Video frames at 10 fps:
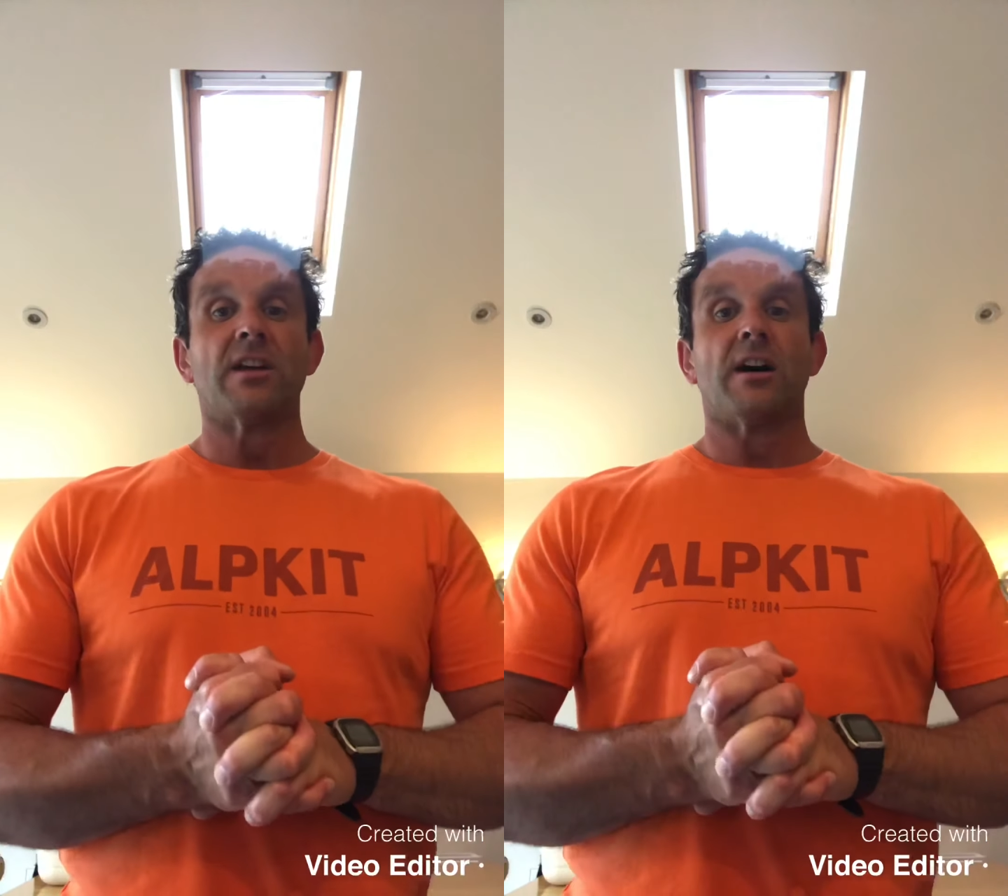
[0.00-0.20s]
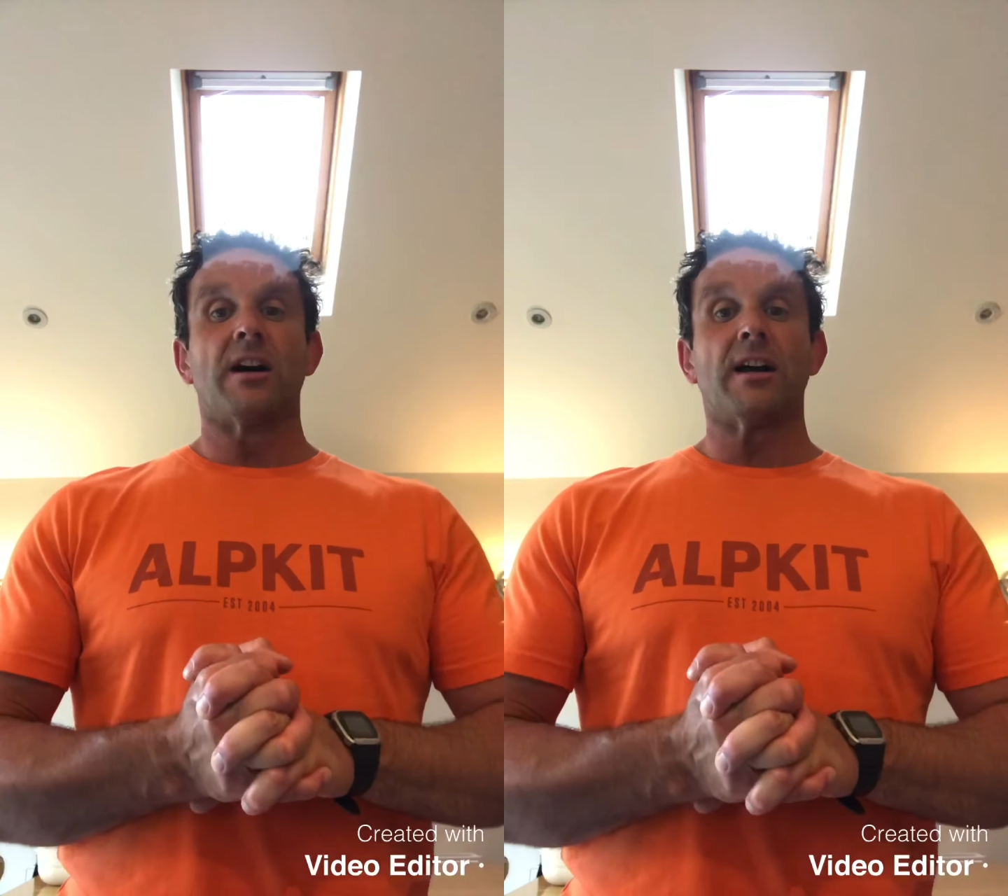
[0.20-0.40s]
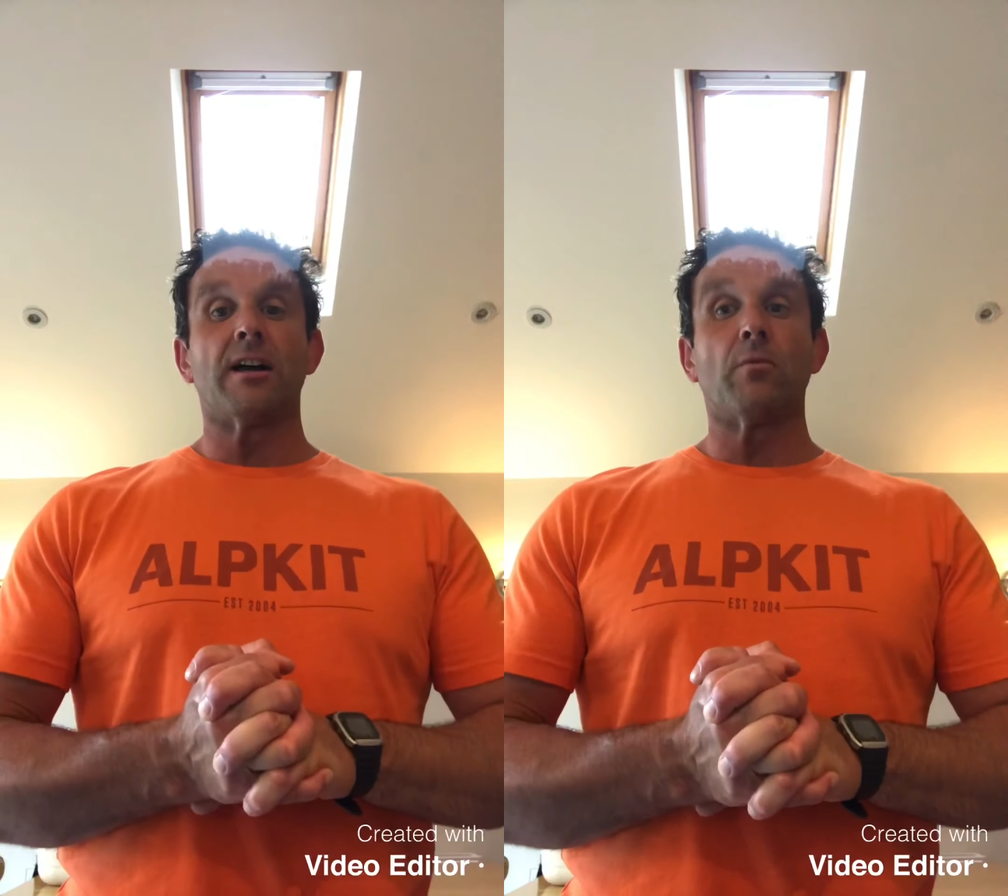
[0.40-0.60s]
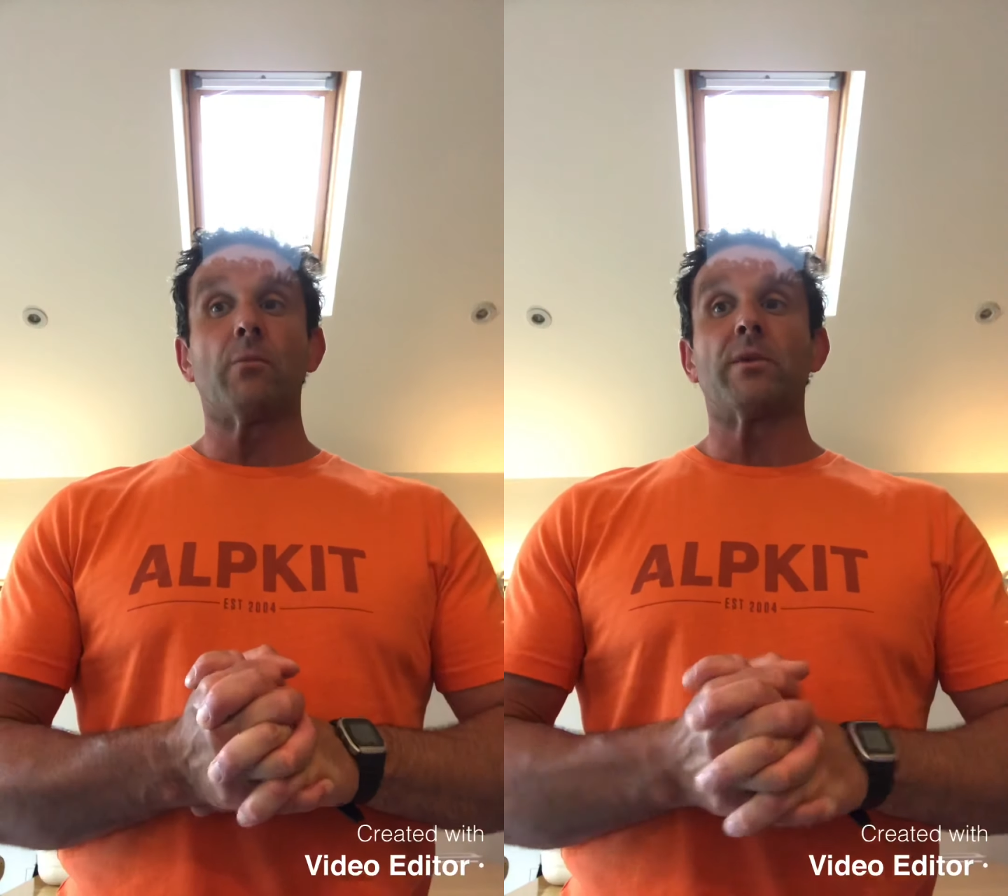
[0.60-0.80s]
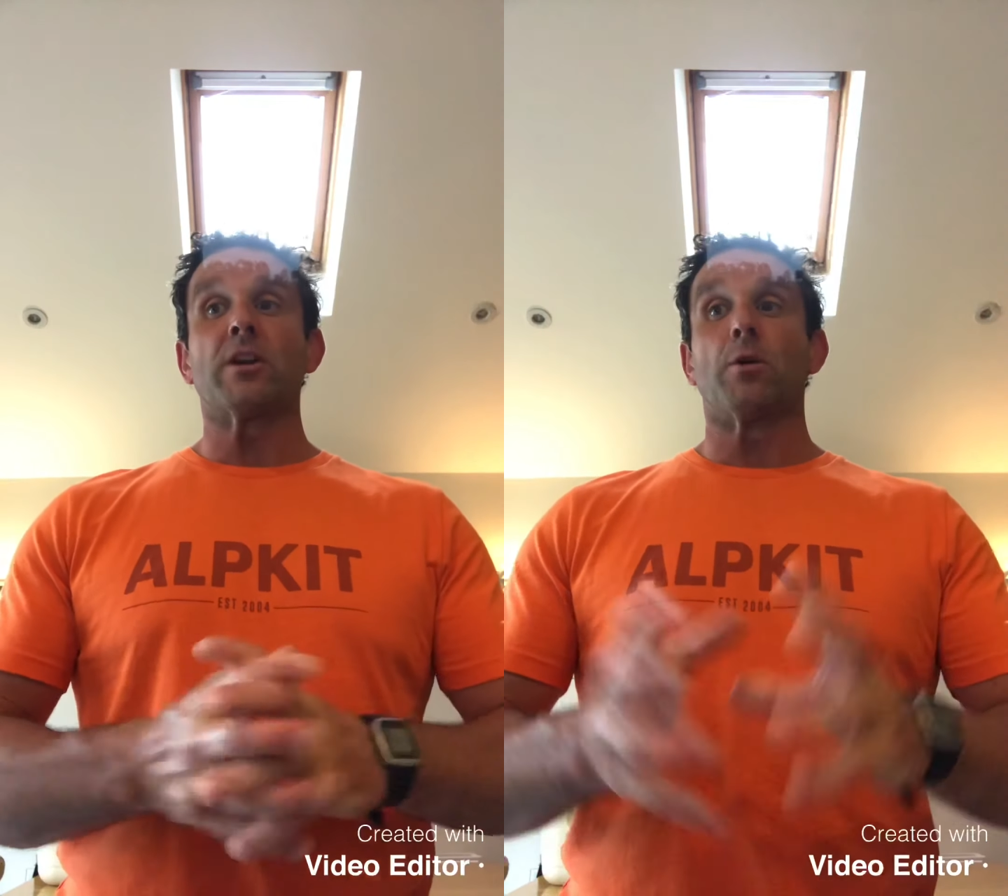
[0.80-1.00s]
when
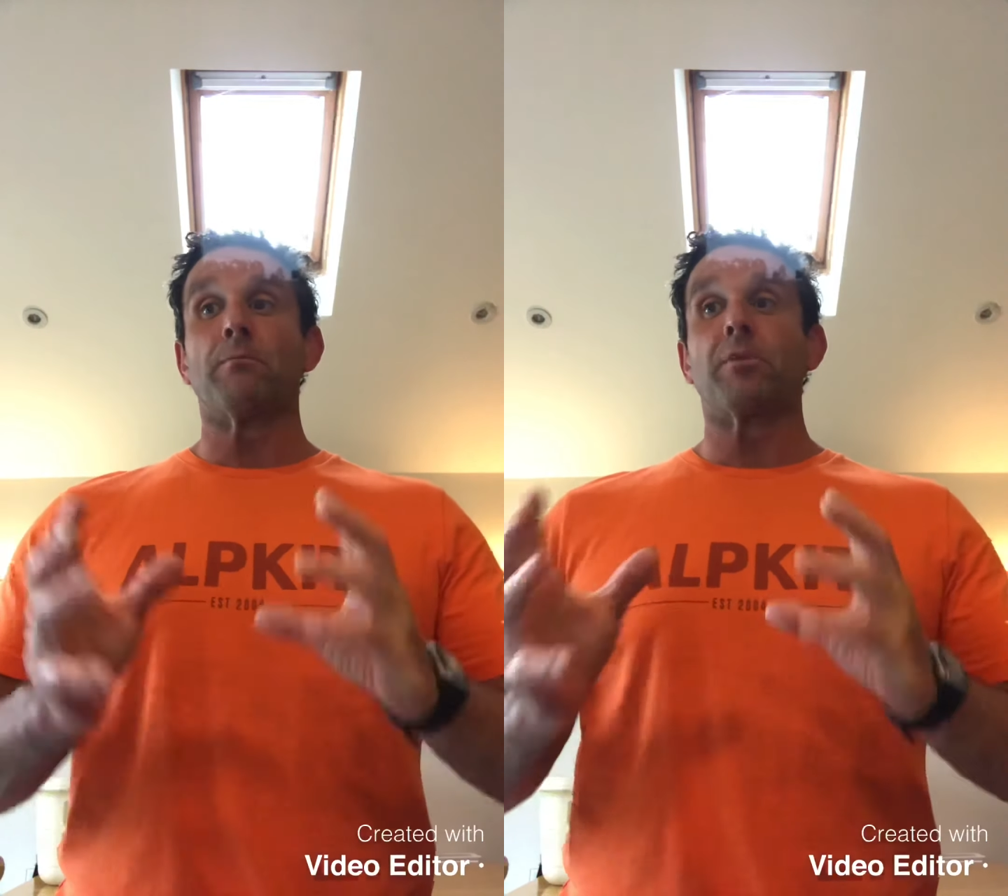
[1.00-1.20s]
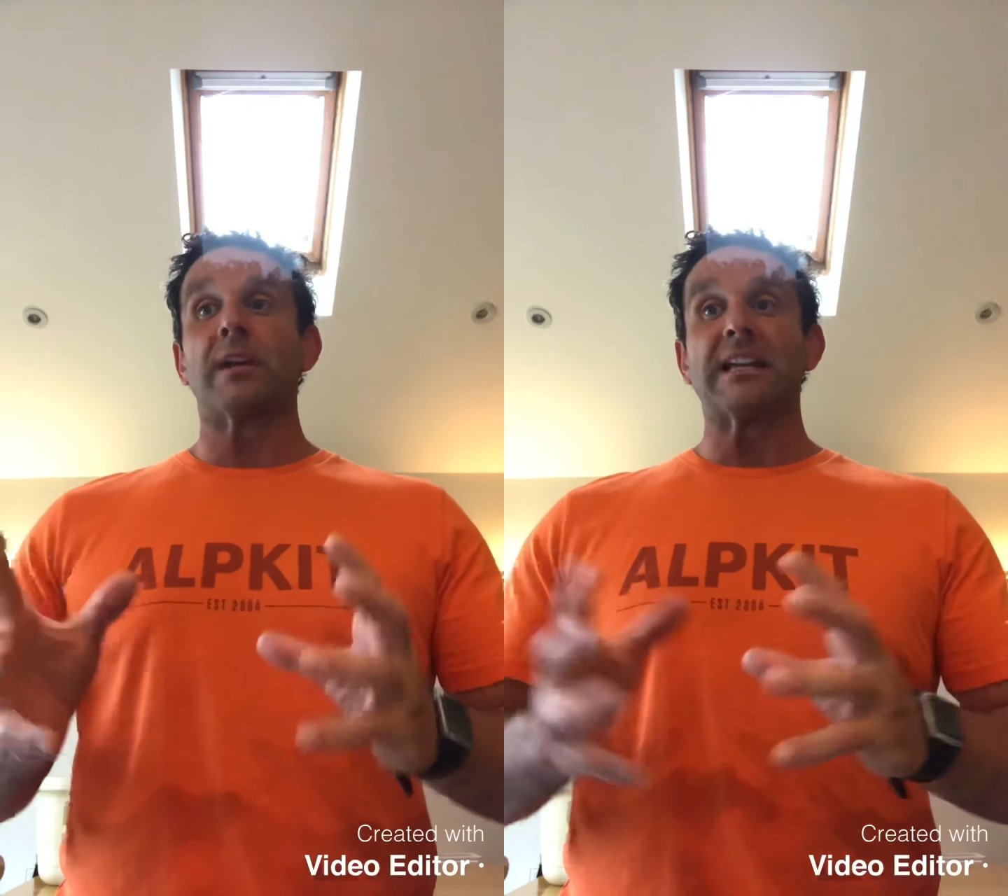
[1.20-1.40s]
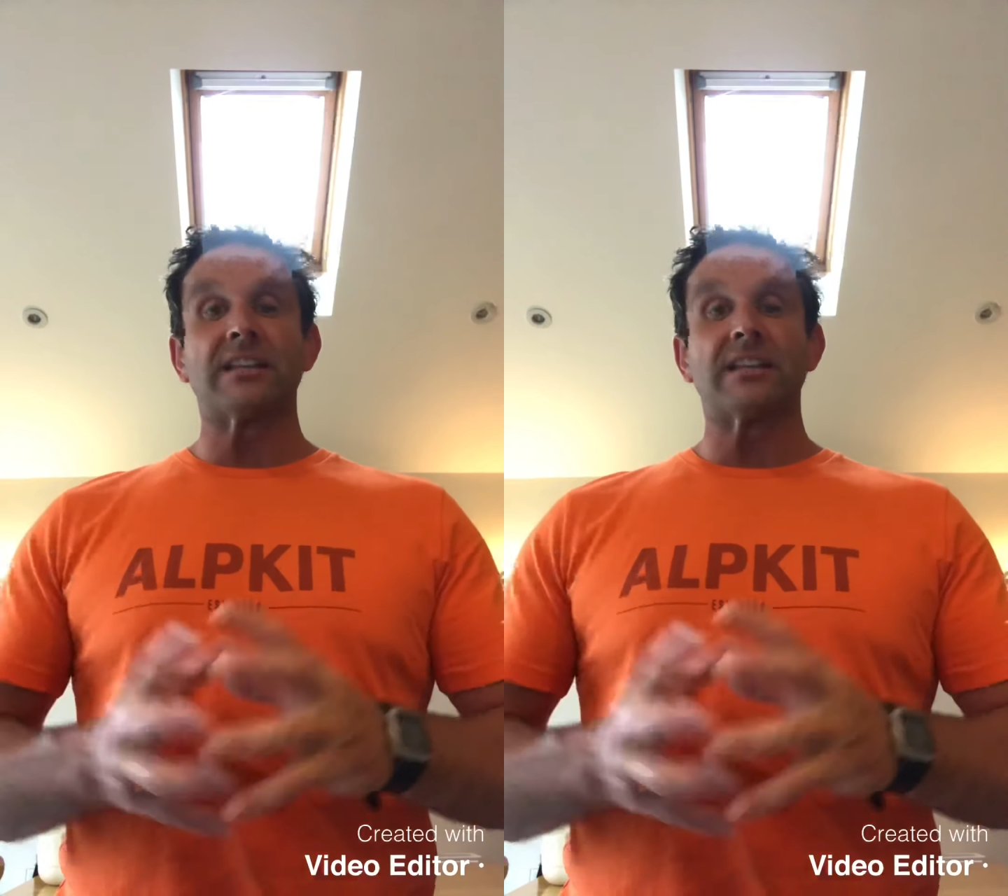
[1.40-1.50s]
we complete